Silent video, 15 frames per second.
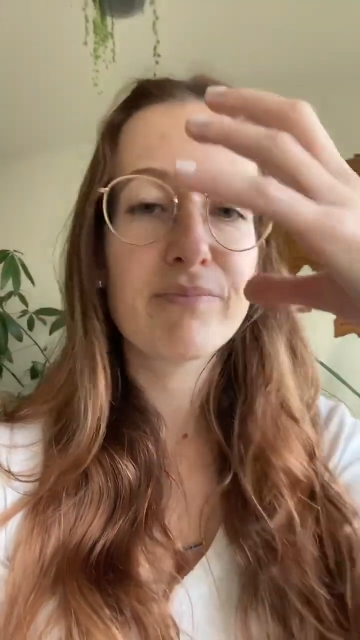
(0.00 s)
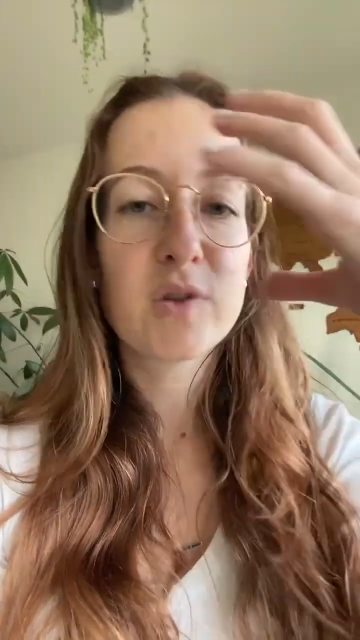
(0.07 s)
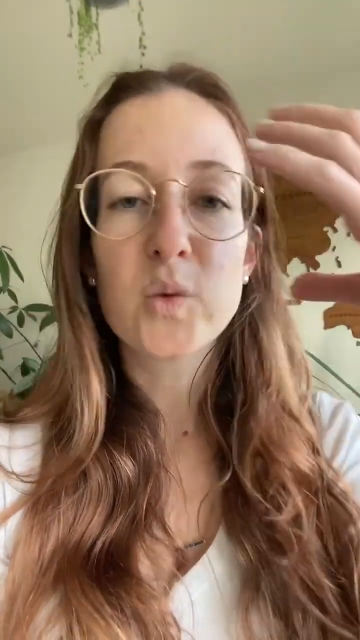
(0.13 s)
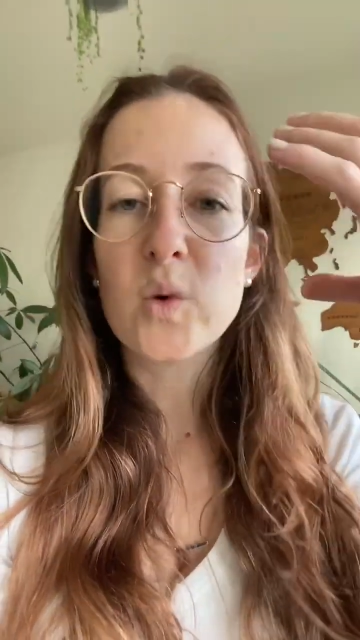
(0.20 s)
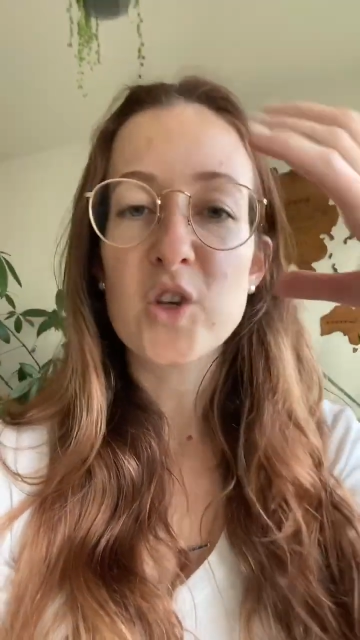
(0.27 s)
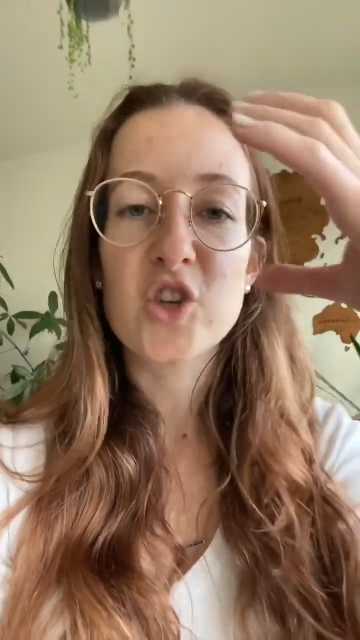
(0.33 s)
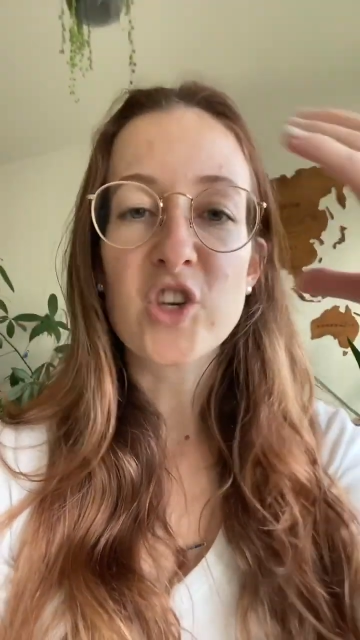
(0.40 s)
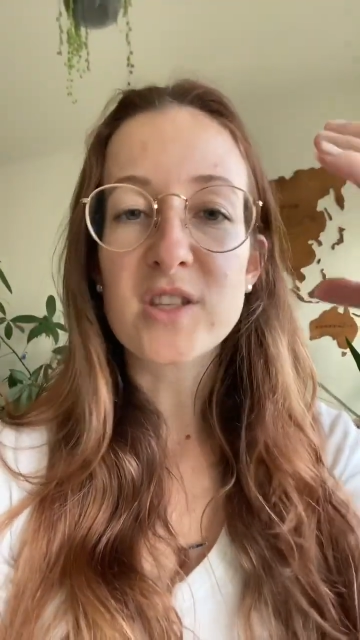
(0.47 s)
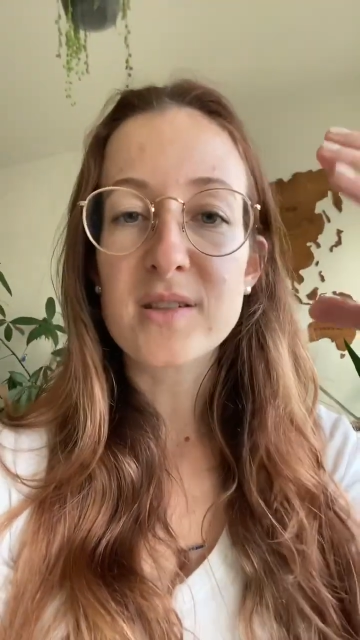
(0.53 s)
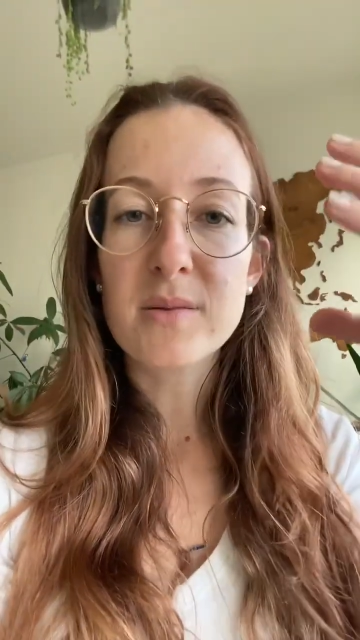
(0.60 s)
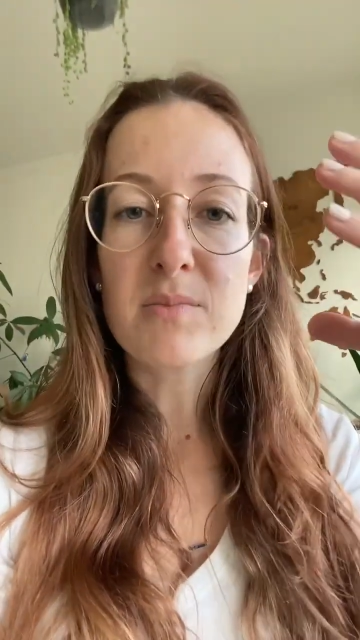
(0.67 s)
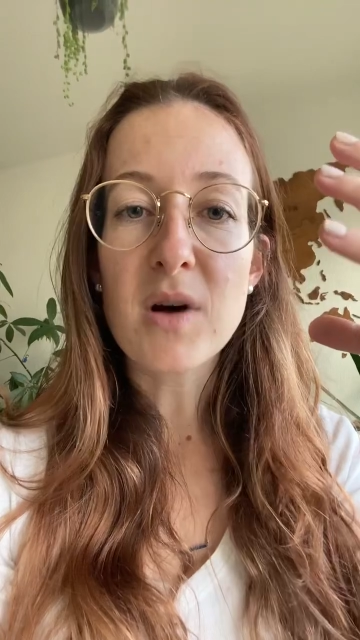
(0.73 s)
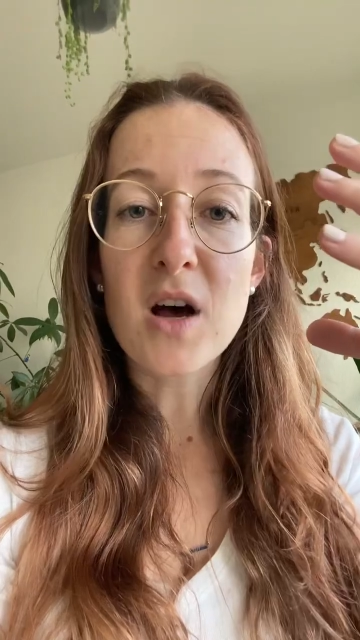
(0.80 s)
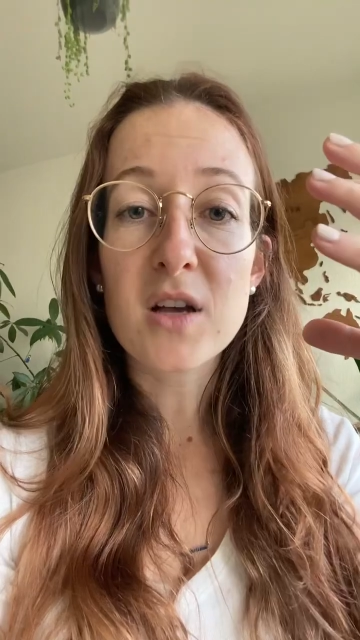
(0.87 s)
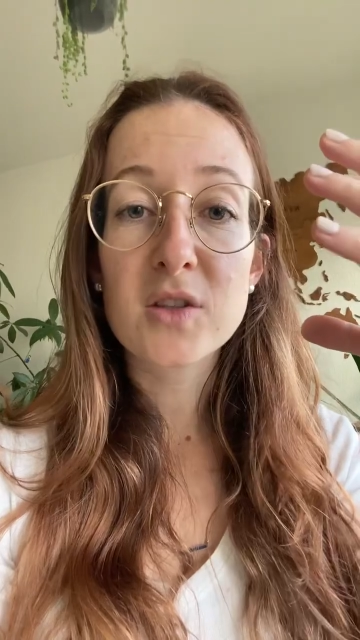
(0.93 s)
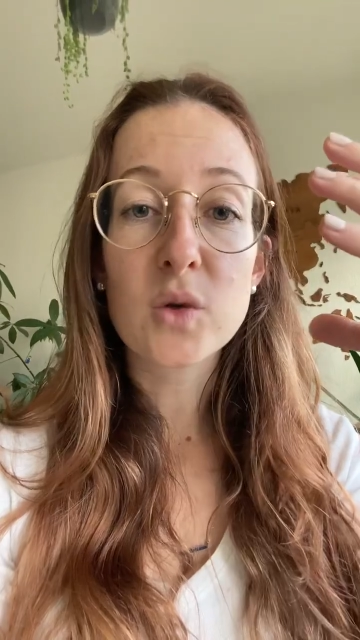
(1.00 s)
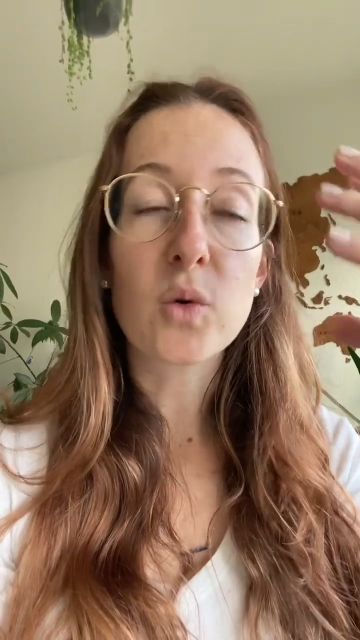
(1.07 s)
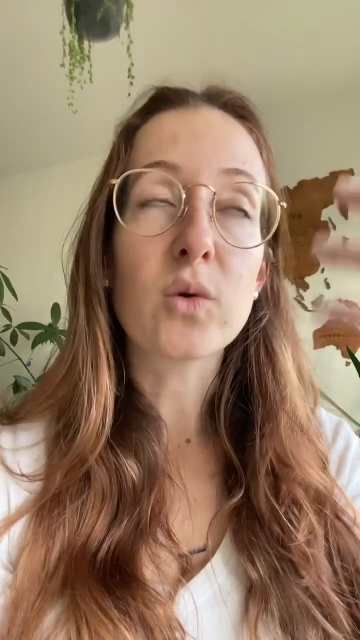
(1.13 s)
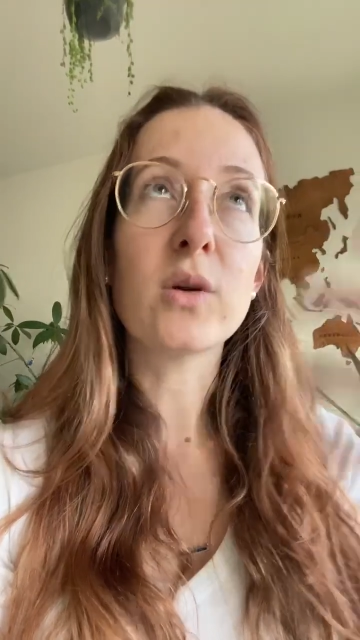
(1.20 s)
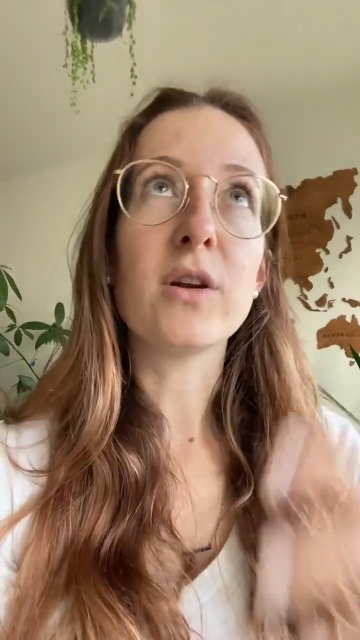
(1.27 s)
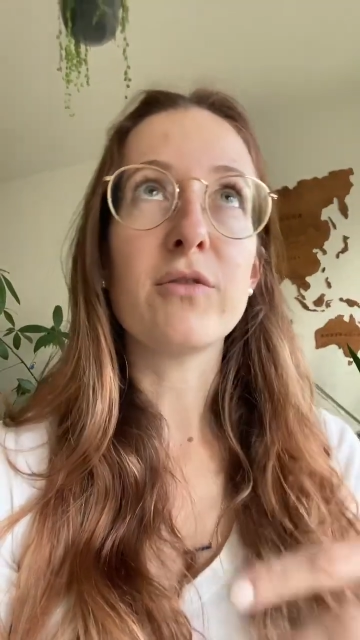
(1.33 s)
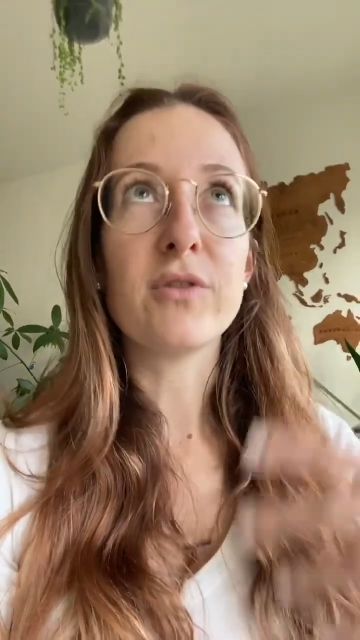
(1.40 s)
to adjust the mask
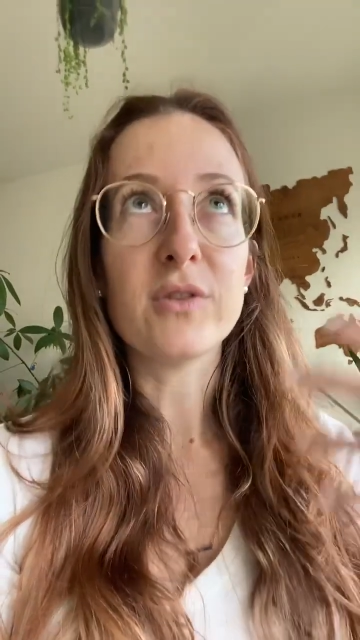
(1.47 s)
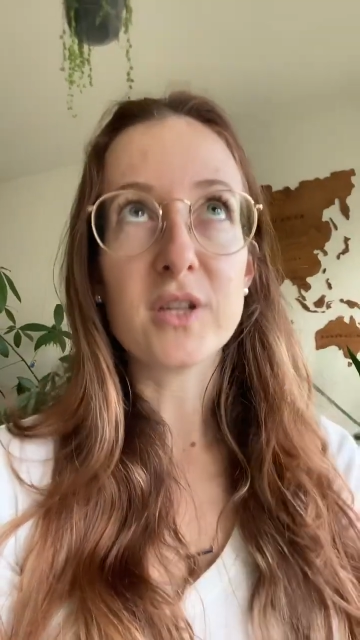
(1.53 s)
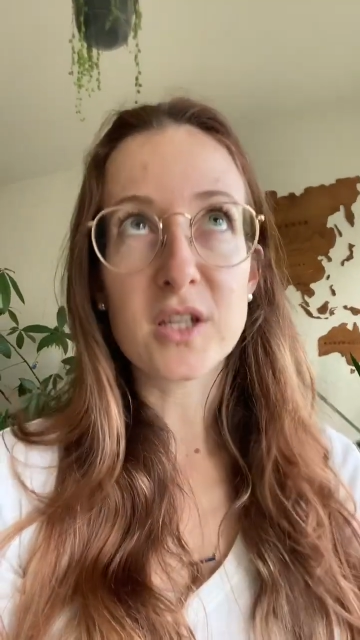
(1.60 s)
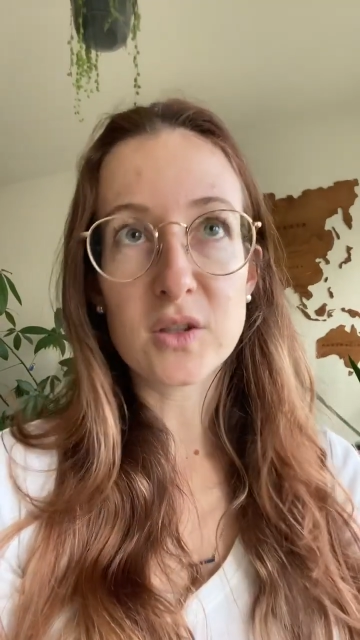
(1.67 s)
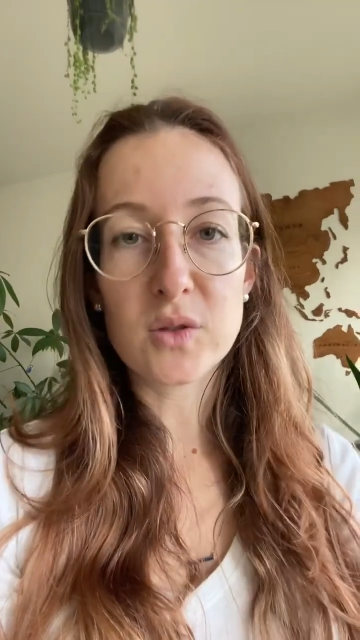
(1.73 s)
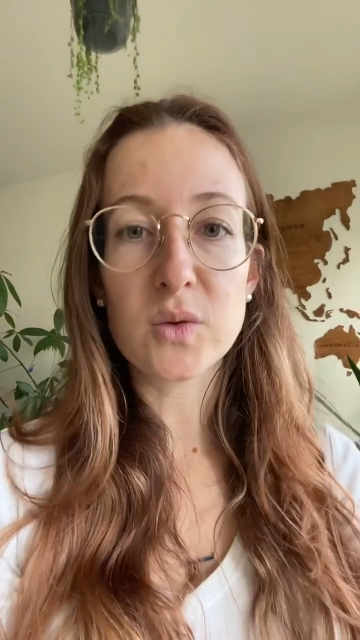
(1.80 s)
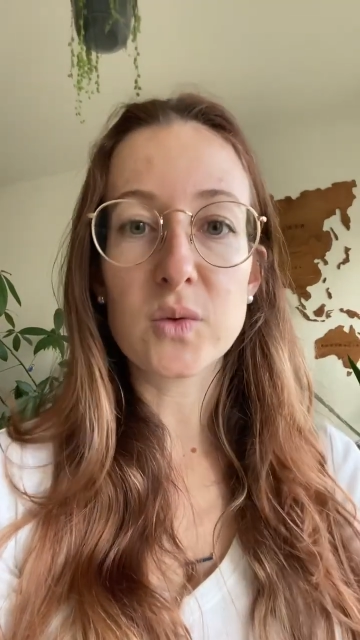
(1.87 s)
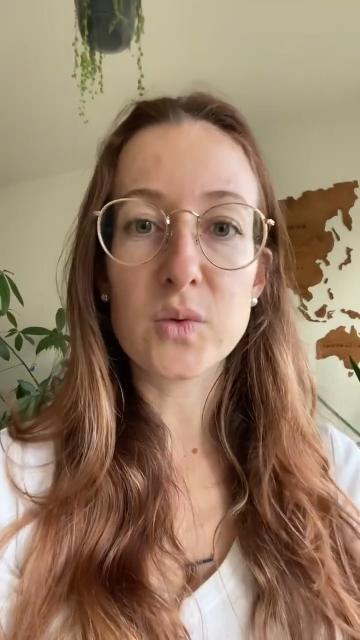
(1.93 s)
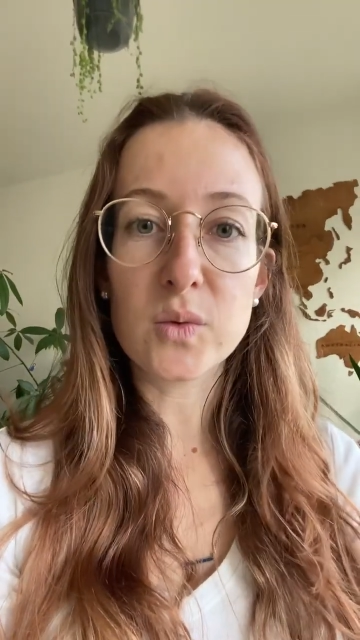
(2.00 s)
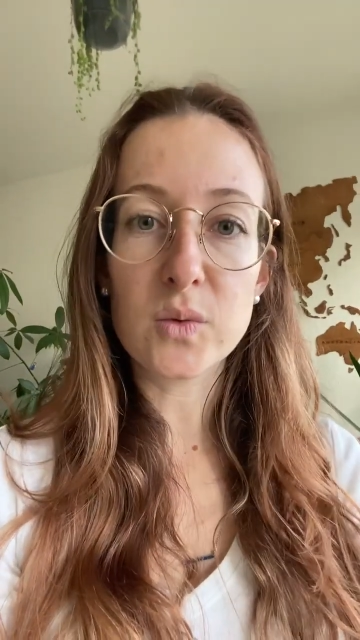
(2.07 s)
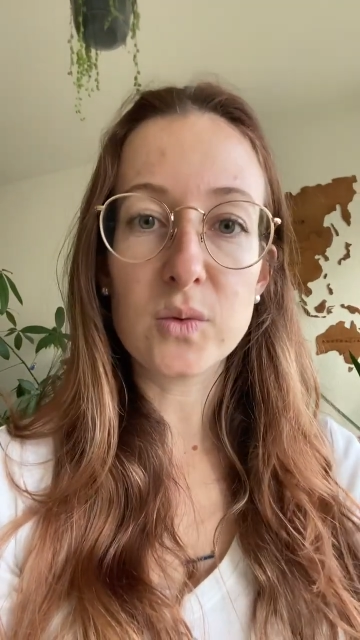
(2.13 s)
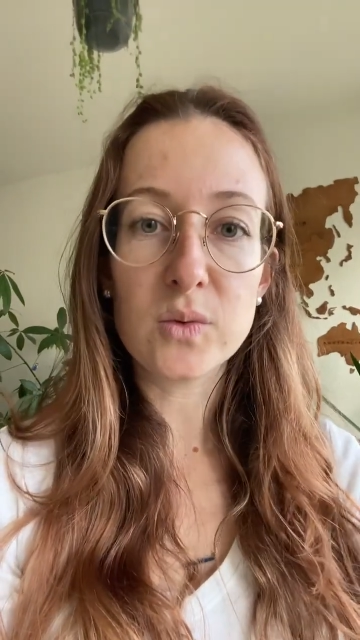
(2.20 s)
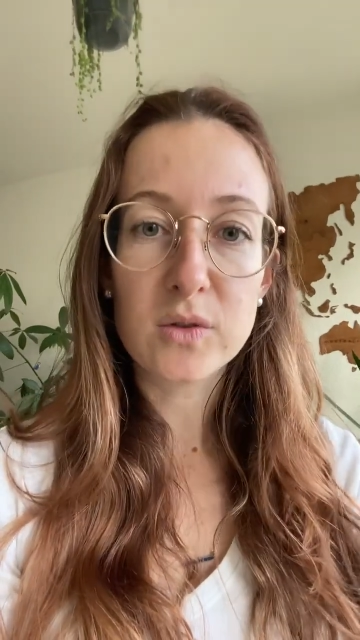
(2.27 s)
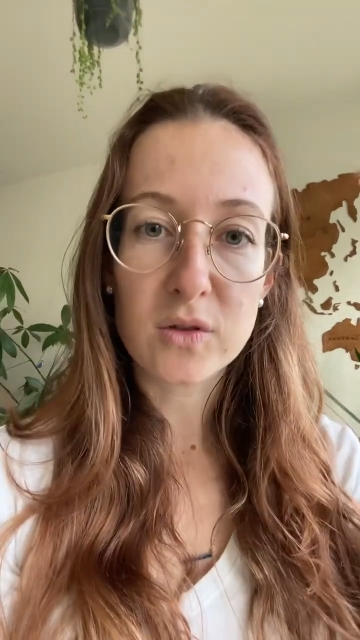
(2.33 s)
or if you need to do